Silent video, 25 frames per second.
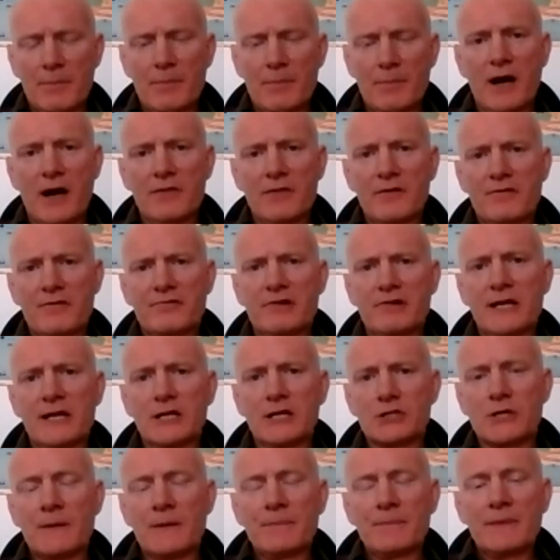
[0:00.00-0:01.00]
by the
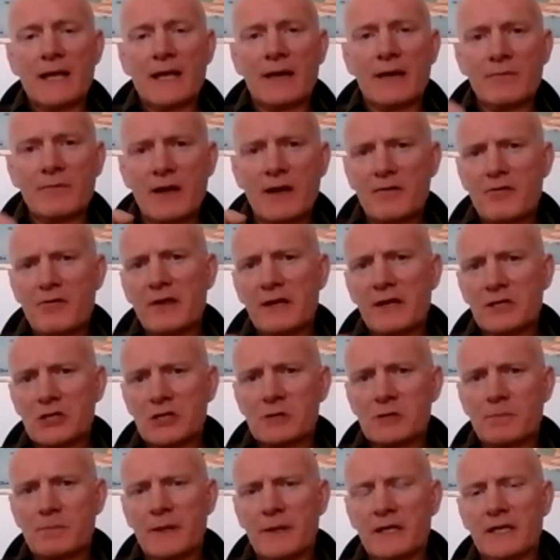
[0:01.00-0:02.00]
French. And the other thing,
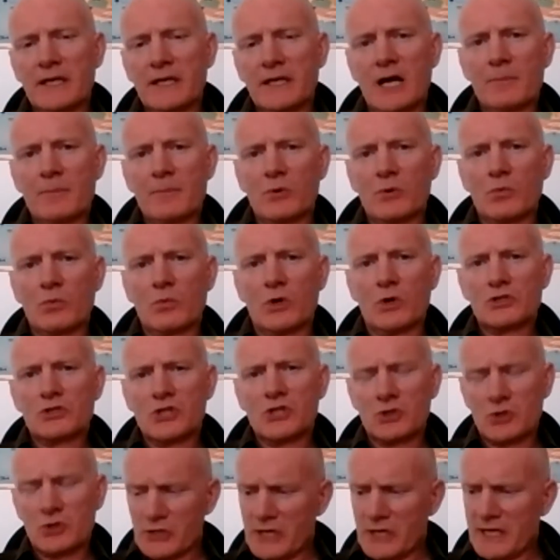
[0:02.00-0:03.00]
just picking up on
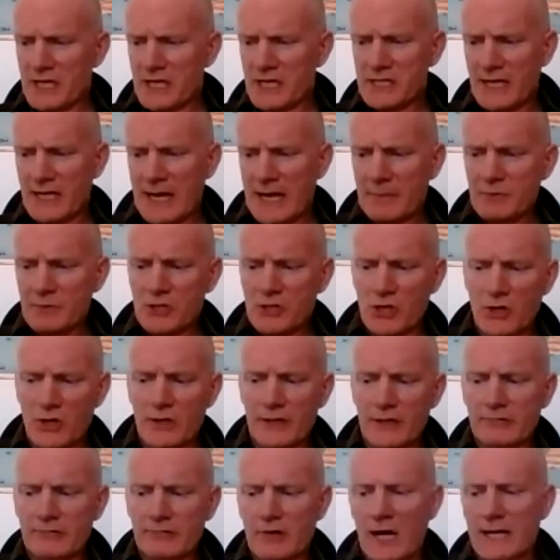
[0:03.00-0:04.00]
what Georgina said,
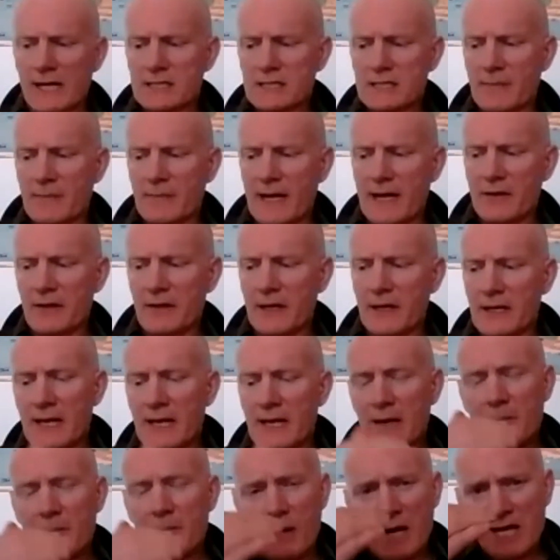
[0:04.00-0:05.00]
absolutely right about the
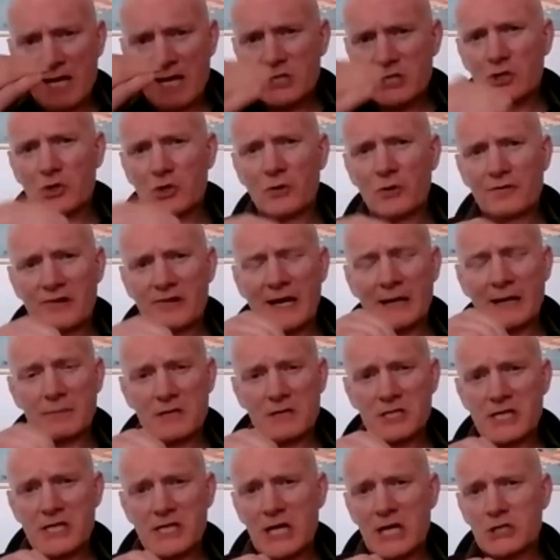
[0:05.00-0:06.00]
political
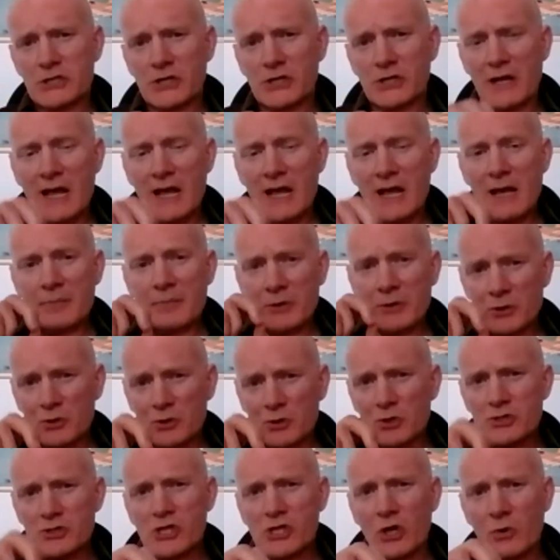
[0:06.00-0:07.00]
fragmentation, but
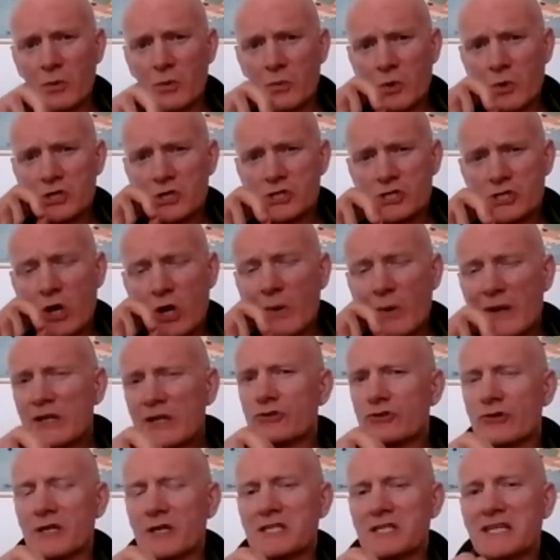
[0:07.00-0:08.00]
also what's so
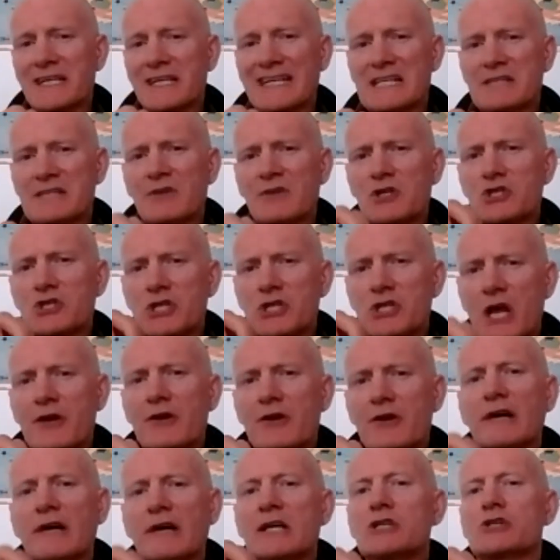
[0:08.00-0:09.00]
interesting is the
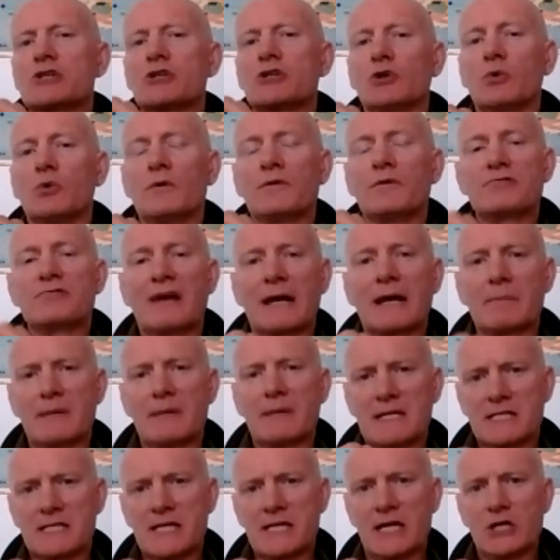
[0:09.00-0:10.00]
generational
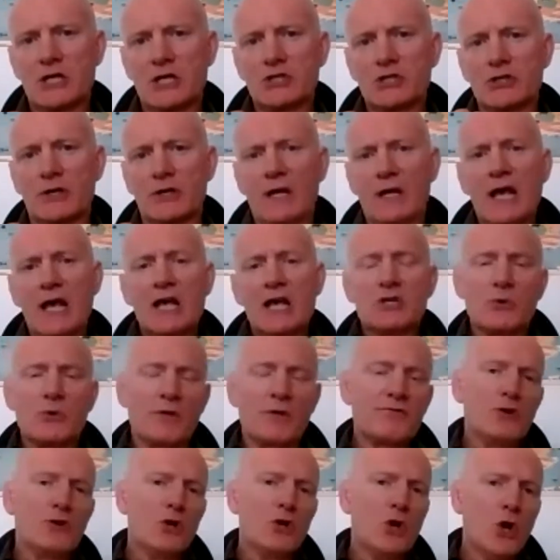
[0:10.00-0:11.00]
fragmentation. So
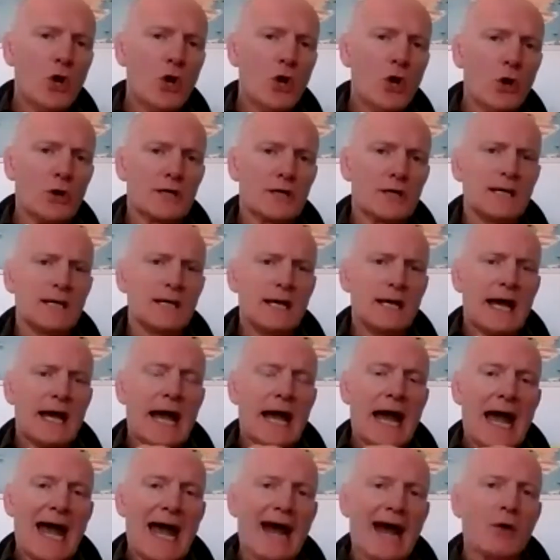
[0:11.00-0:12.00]
if you look
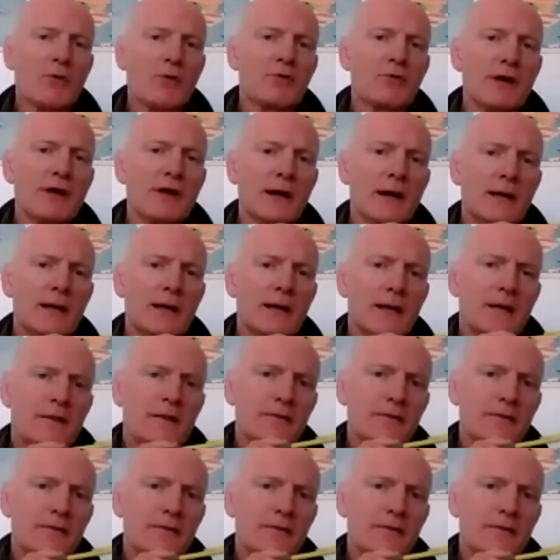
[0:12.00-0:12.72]
at how the